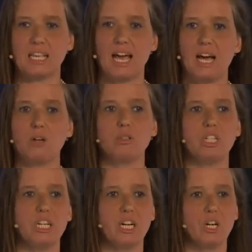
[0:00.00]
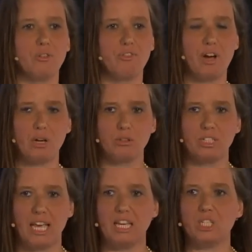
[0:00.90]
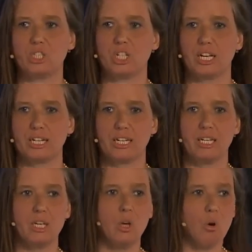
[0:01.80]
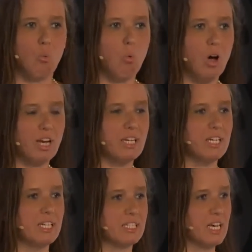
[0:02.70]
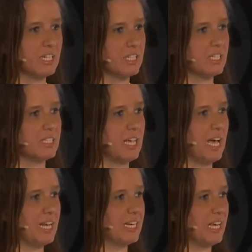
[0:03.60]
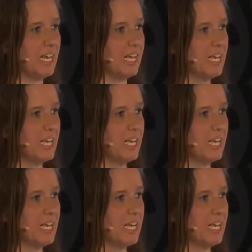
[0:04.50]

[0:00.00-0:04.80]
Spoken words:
out here a foundation. One is understanding